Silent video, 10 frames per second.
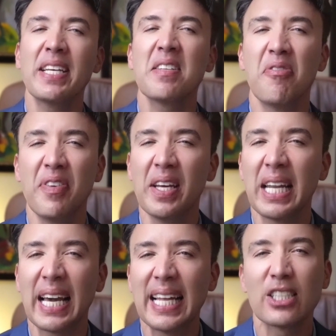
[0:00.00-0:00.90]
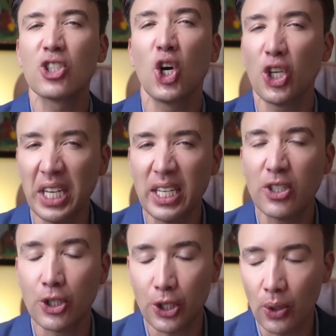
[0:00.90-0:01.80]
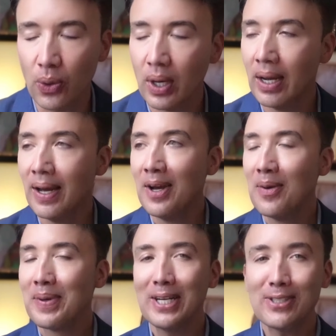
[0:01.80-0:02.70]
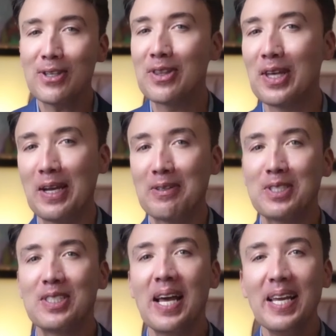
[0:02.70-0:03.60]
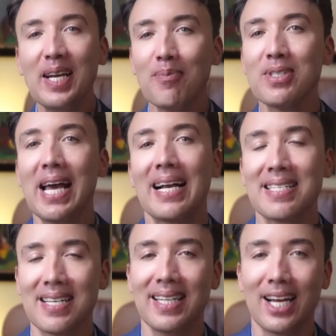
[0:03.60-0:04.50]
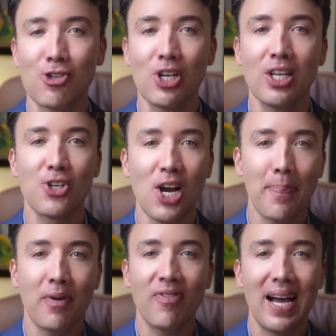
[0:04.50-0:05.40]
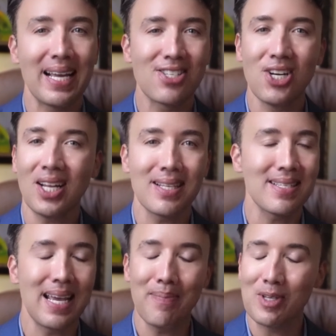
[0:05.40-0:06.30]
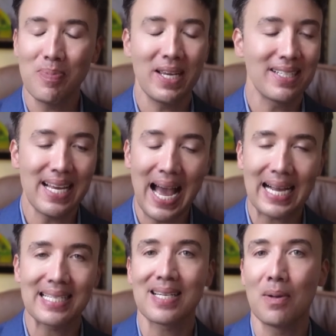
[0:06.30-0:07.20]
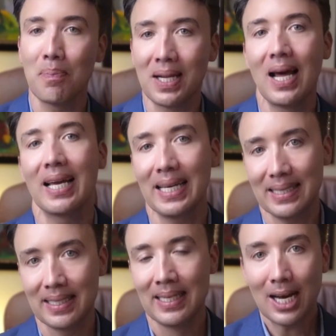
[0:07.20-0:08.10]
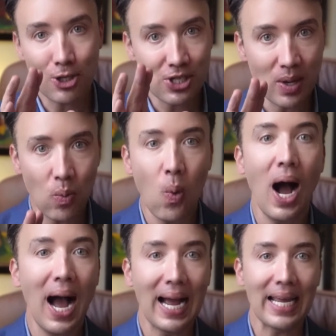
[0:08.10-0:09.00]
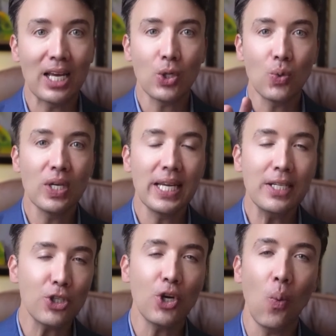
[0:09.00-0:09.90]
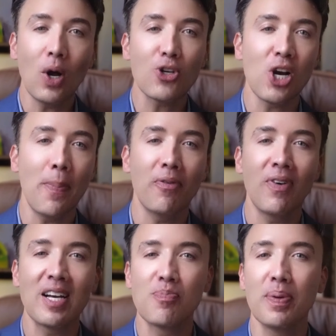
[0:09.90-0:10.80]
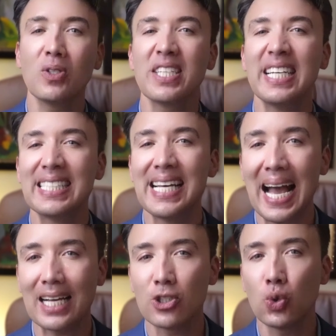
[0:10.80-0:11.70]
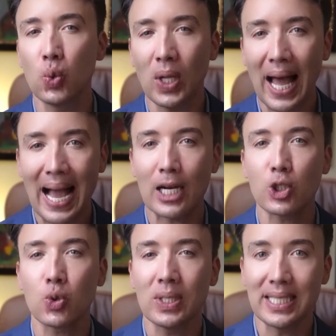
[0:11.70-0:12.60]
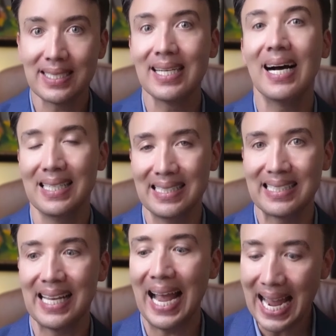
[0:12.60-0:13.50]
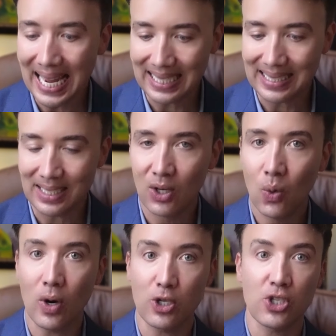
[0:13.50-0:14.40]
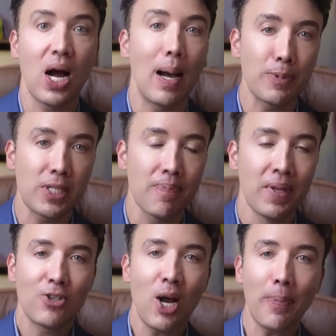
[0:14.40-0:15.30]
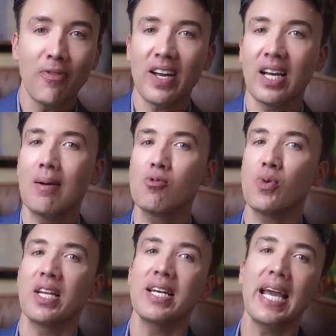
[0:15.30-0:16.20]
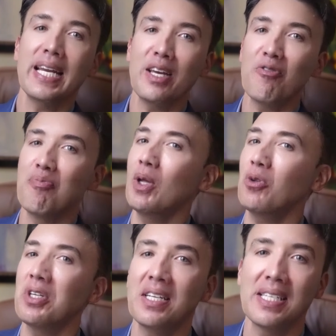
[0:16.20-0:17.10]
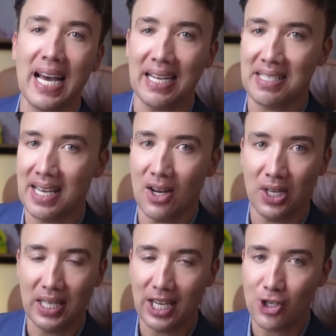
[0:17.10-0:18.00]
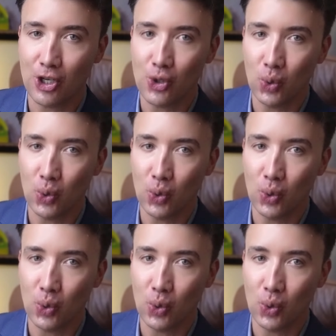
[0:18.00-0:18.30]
makes it feel like that's all you need to do. But here's the thing, setting up tax collection in Shopify is not the same as being tax compliant. To understand why, you need to know what Shopify's built-in tax tool actually does and where it stops. Now, Shopify comes with a native built-in tax calculation